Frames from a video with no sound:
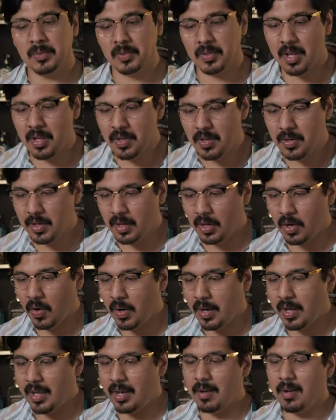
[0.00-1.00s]
so that you can
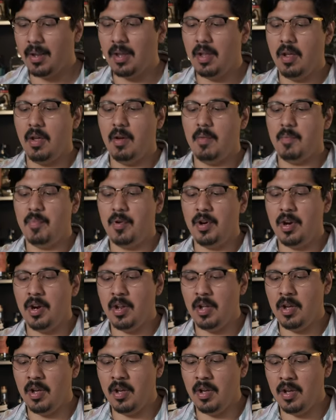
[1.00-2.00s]
go ahead and put
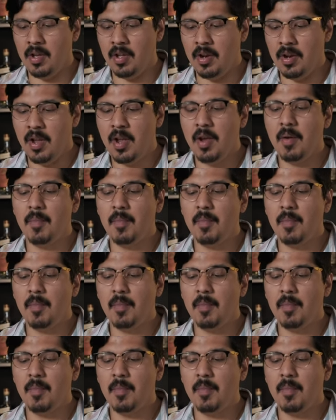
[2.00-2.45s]
it on,